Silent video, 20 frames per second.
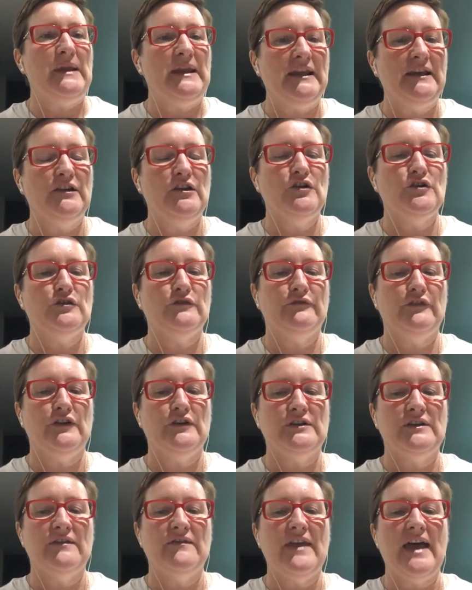introvert
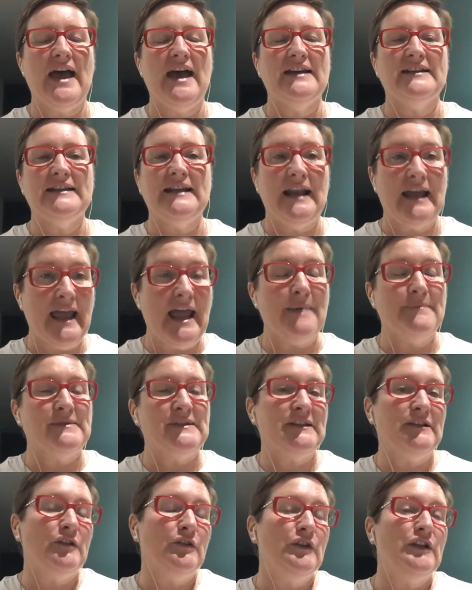and that? And I
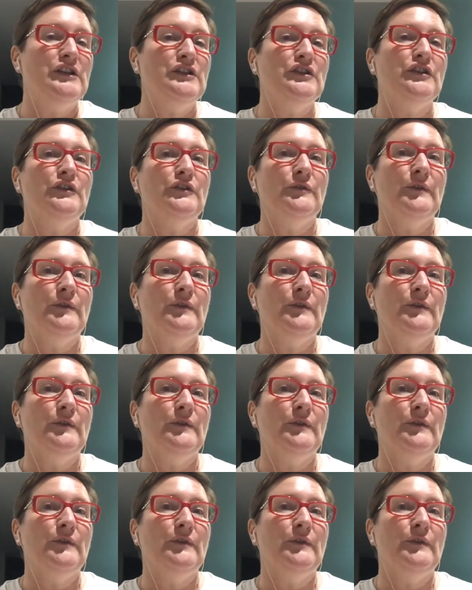absolutely do.